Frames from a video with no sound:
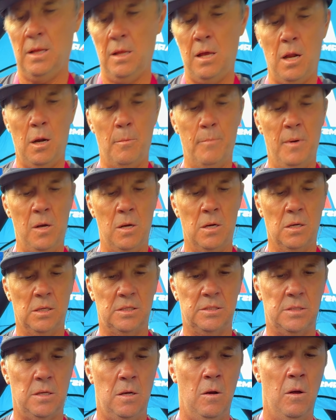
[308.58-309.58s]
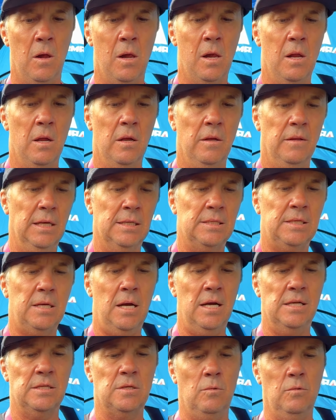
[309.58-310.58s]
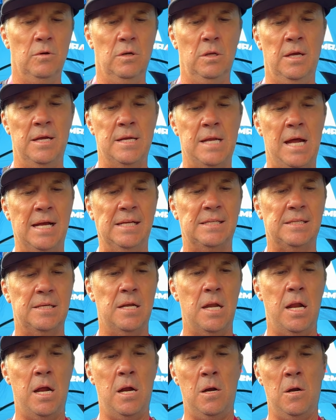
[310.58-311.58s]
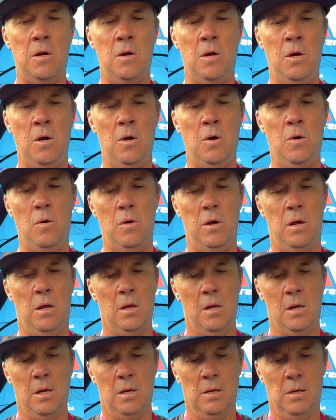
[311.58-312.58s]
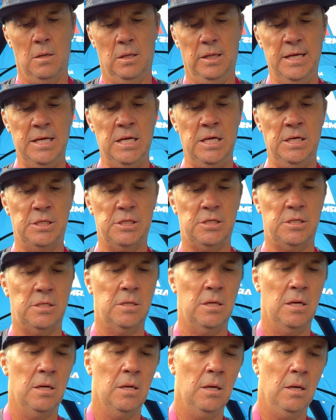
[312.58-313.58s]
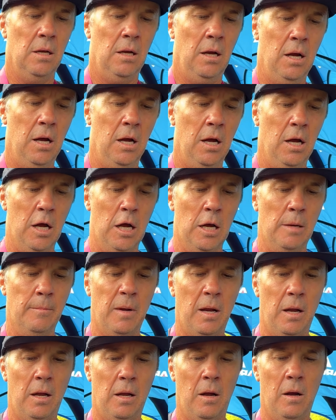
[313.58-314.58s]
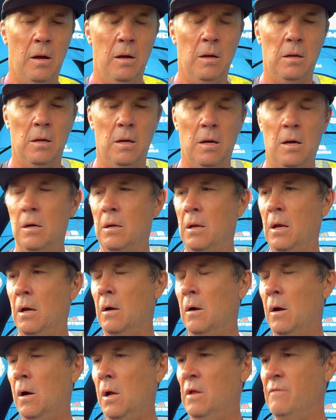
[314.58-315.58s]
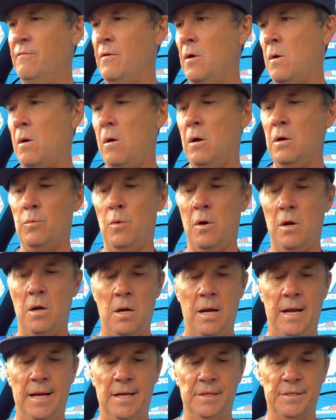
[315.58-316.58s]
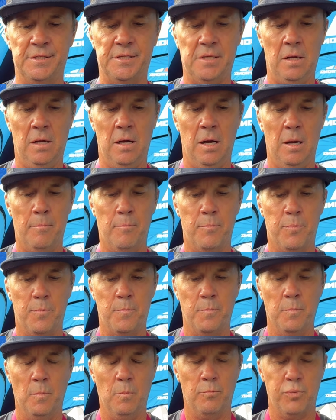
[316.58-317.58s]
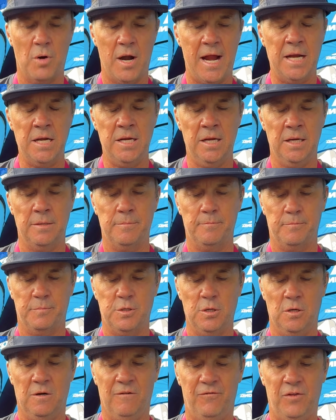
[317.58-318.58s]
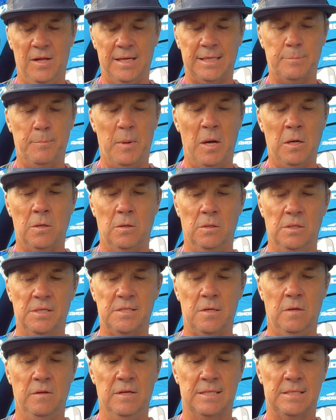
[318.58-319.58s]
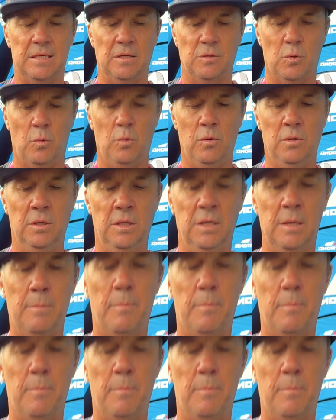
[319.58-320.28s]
a lot of bulk. So this guy's a really nice and narrow leash. Um, all of our hardware has branded Duraflex buckles. So this is a really